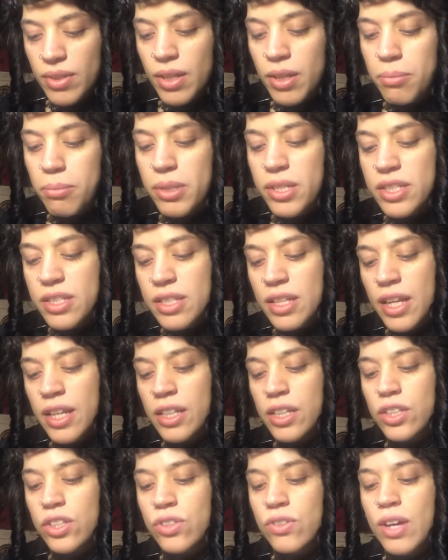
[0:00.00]
But it's like
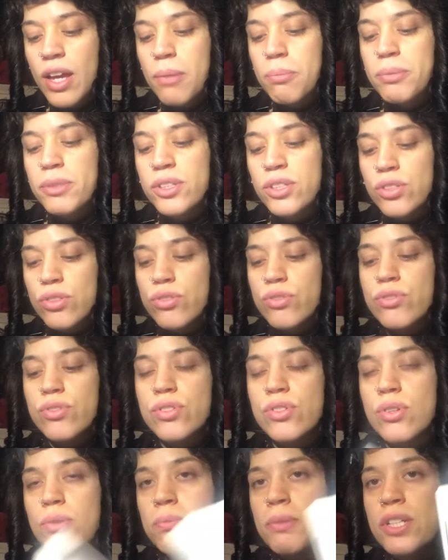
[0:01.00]
you have been through
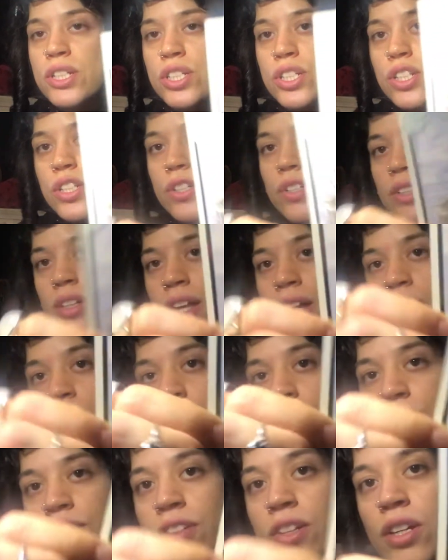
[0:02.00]
so much in your life.
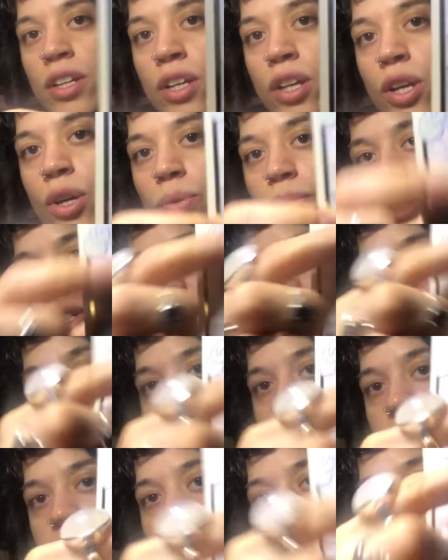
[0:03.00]
You see
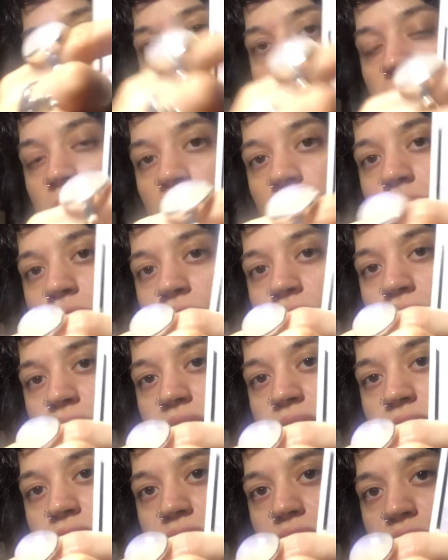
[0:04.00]
here in the background
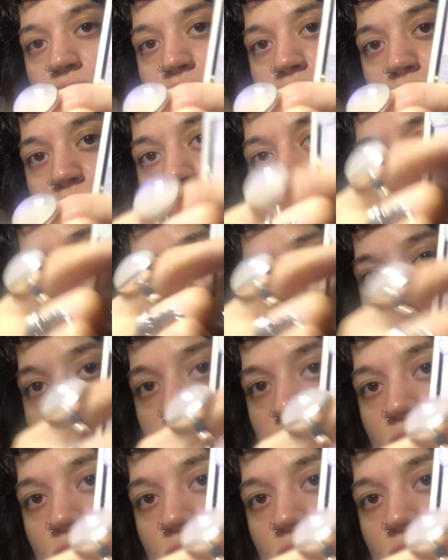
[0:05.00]
there's this huge